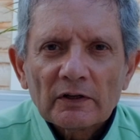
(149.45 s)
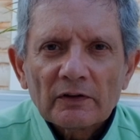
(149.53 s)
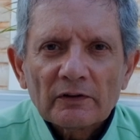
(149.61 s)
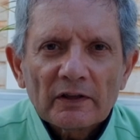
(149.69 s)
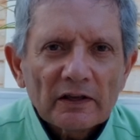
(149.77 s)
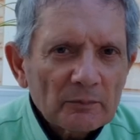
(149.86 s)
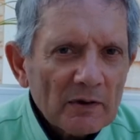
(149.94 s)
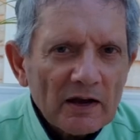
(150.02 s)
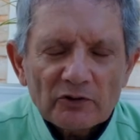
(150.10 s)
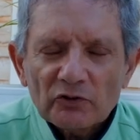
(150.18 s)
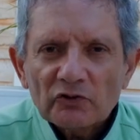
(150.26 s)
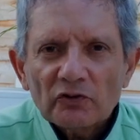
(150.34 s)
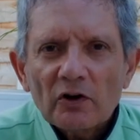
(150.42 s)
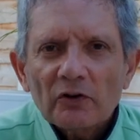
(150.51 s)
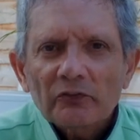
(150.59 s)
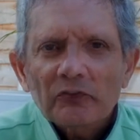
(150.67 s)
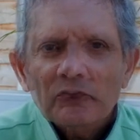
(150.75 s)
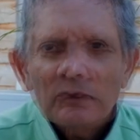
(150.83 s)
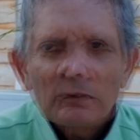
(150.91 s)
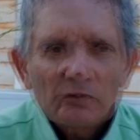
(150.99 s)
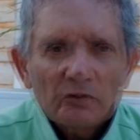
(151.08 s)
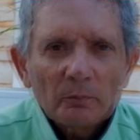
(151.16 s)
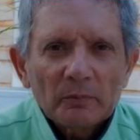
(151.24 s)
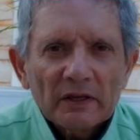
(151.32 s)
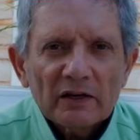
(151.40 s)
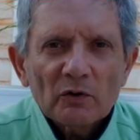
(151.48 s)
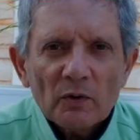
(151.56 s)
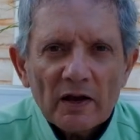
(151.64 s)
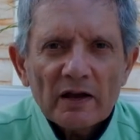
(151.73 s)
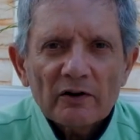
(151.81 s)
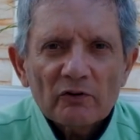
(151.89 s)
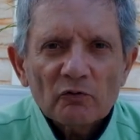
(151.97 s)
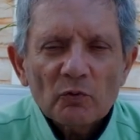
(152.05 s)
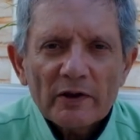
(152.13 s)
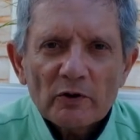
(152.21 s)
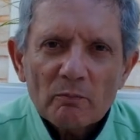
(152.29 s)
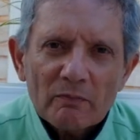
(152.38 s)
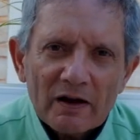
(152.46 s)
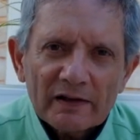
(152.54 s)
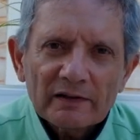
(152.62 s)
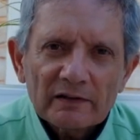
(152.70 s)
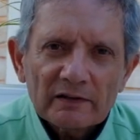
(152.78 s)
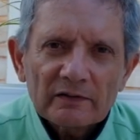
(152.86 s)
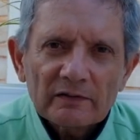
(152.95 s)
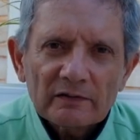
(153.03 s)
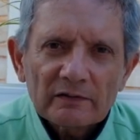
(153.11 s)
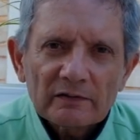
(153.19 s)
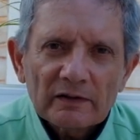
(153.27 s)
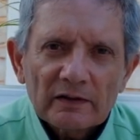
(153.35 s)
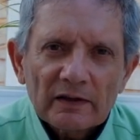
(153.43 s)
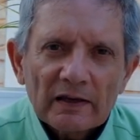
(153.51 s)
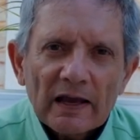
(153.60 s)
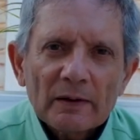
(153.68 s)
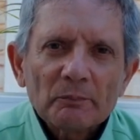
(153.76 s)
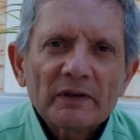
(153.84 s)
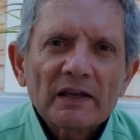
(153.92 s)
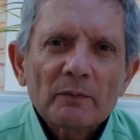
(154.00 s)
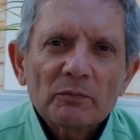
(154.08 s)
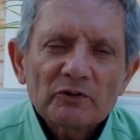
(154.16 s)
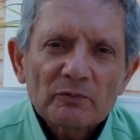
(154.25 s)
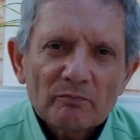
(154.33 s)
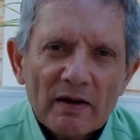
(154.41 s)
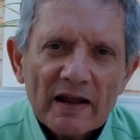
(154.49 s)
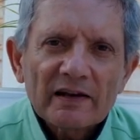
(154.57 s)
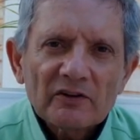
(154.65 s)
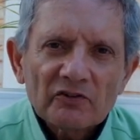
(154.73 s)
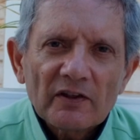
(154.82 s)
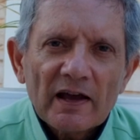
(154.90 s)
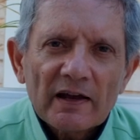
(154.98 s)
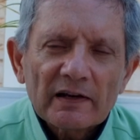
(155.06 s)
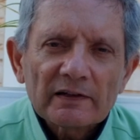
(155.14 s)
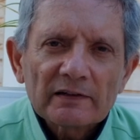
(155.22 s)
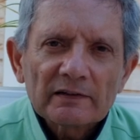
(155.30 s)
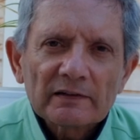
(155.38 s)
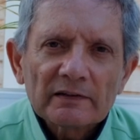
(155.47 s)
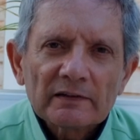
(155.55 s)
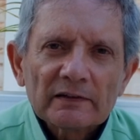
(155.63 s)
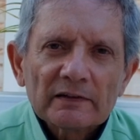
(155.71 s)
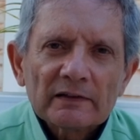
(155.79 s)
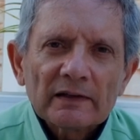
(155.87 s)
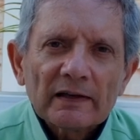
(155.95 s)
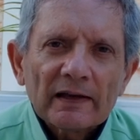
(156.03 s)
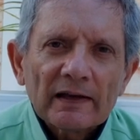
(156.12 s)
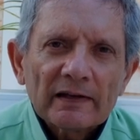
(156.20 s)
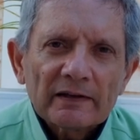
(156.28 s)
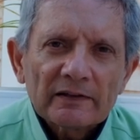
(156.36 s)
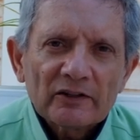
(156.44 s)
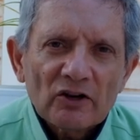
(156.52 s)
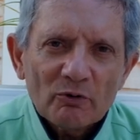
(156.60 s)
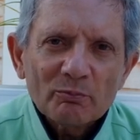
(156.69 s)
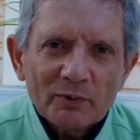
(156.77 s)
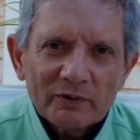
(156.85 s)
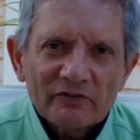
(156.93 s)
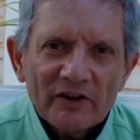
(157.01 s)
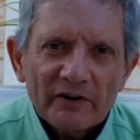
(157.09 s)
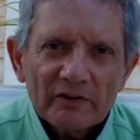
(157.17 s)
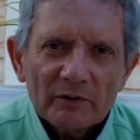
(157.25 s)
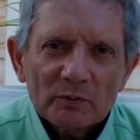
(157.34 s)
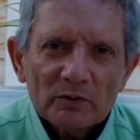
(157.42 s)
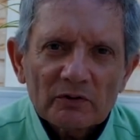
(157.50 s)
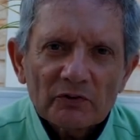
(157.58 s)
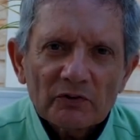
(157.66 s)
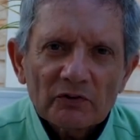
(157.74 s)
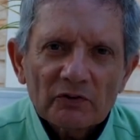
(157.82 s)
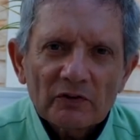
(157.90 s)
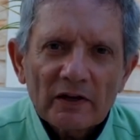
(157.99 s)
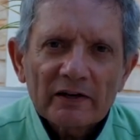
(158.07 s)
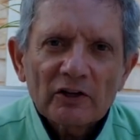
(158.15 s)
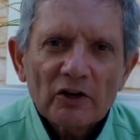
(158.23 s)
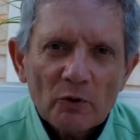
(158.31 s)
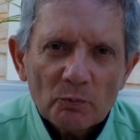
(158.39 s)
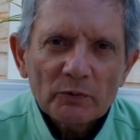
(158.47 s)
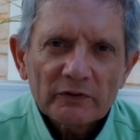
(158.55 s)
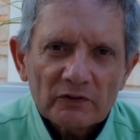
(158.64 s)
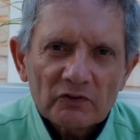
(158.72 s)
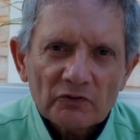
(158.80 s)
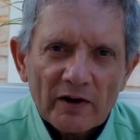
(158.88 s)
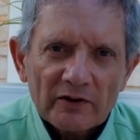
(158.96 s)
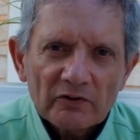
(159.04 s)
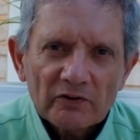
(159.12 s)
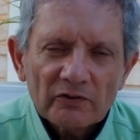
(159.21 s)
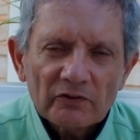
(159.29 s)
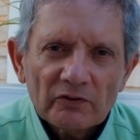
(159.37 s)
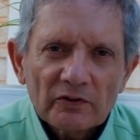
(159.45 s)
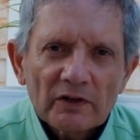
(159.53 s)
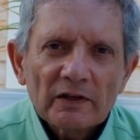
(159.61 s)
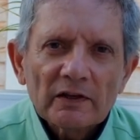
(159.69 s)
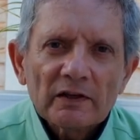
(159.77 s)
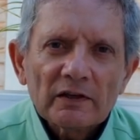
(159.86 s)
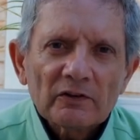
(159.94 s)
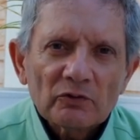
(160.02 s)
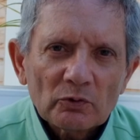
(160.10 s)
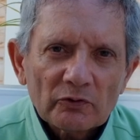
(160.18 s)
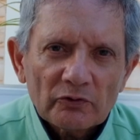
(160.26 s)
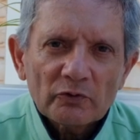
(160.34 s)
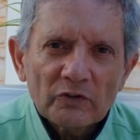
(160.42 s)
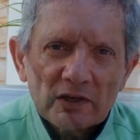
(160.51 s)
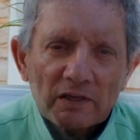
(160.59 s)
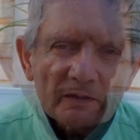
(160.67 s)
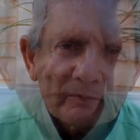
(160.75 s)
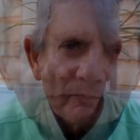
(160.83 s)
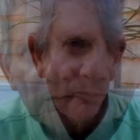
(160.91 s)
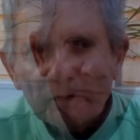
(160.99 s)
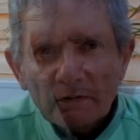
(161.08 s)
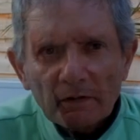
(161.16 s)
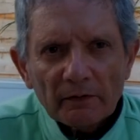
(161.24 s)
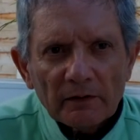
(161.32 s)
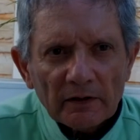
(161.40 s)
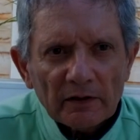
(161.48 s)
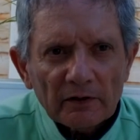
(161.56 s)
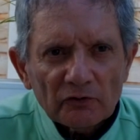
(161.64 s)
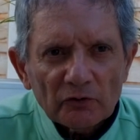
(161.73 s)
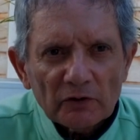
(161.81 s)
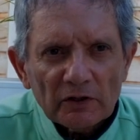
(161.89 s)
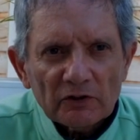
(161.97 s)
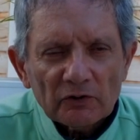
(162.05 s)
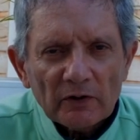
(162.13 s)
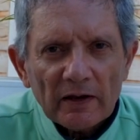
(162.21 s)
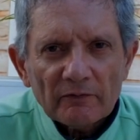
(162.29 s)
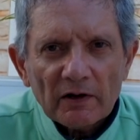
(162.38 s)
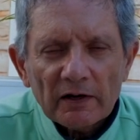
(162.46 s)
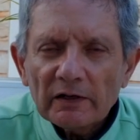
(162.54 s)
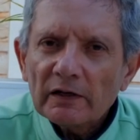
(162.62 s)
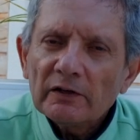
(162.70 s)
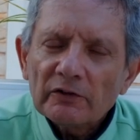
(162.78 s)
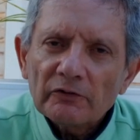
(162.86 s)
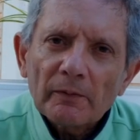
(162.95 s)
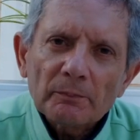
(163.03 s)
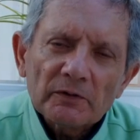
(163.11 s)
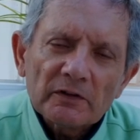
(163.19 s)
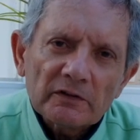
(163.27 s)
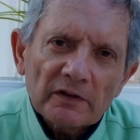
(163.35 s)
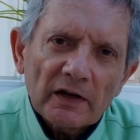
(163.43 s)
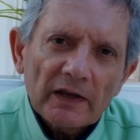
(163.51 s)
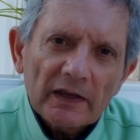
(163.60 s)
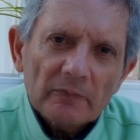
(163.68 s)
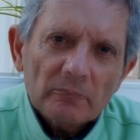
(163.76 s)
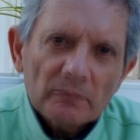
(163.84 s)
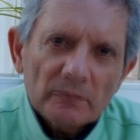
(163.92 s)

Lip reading: think about your shots. So being aware of where your mind is and being able to manage that and cope with variables and cope with distractions is also key. The third thing is you need to have uninterrupted time